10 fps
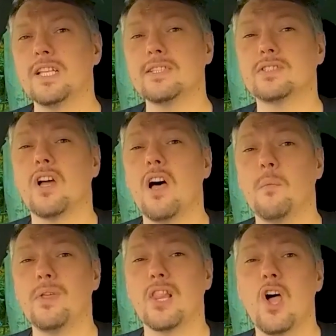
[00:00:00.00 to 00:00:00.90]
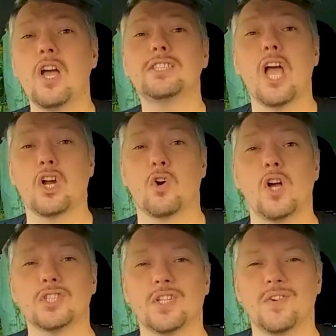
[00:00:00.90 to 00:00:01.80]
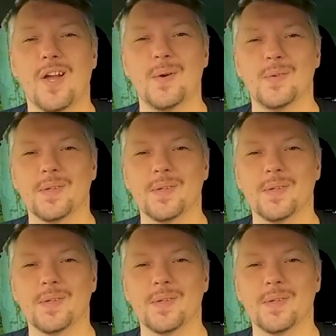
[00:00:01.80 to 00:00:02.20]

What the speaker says: let's start with lines across the road.